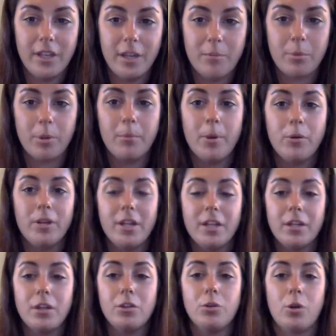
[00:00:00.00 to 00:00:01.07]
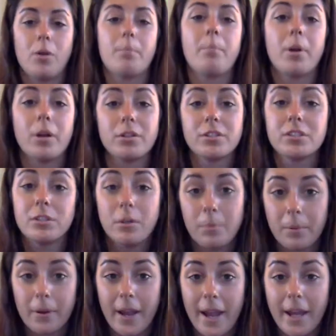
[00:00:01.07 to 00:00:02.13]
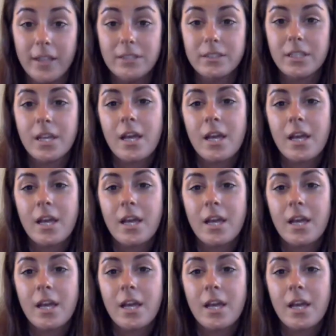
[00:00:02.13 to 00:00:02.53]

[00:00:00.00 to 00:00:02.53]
in promoting your personal brand,